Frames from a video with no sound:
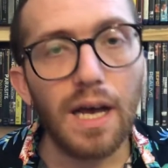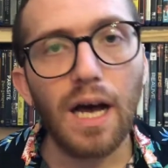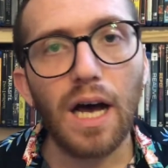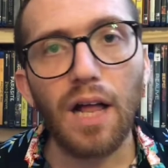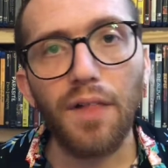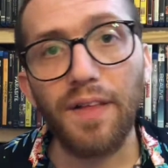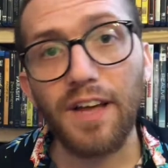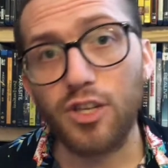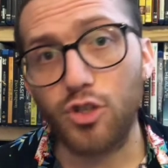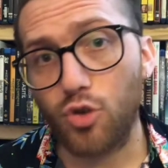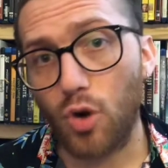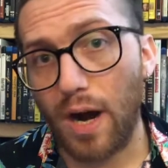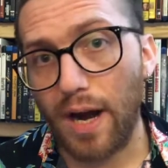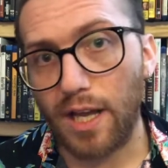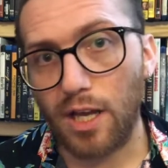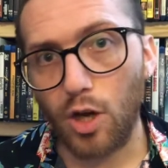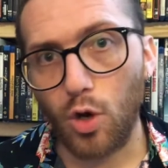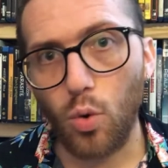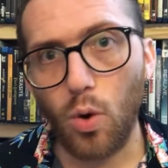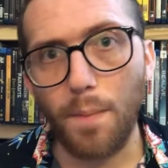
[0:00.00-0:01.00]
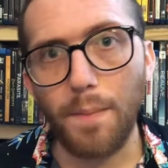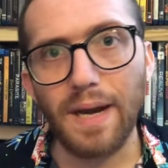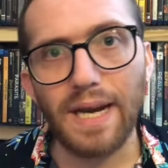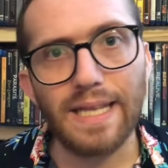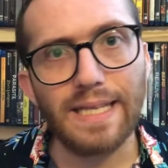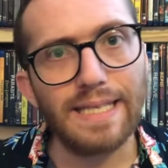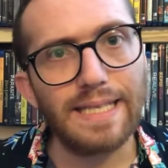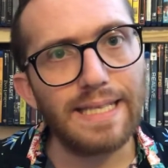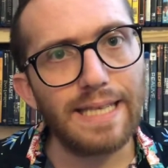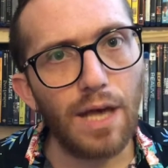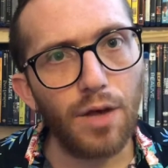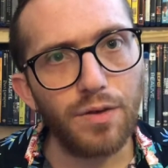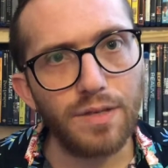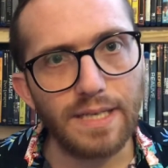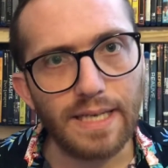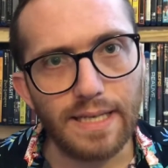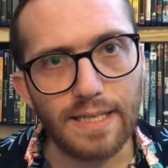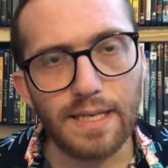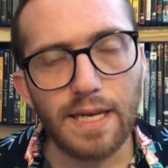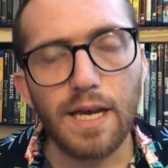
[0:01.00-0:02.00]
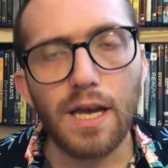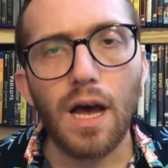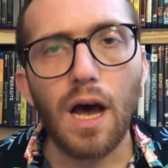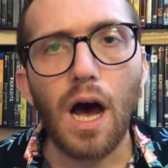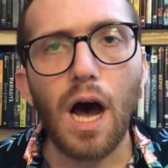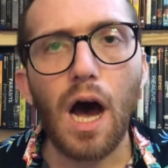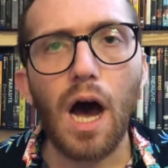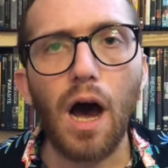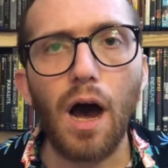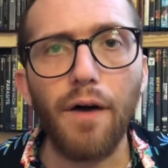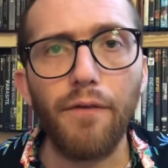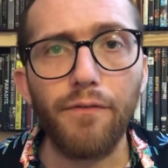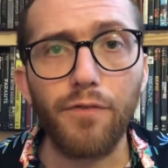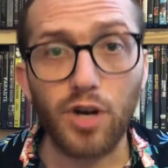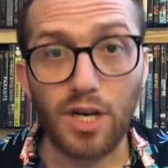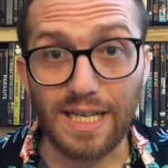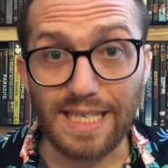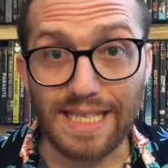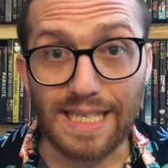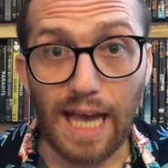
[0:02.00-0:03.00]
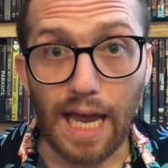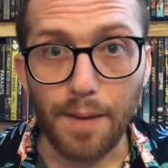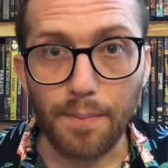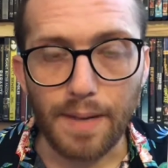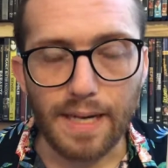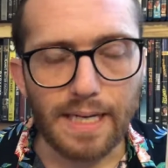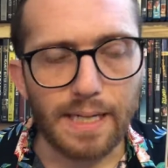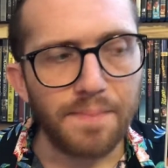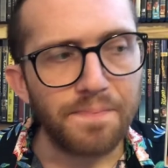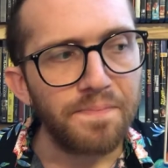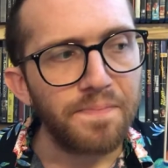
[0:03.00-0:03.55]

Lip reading: electronic equipment and sells it for consignment.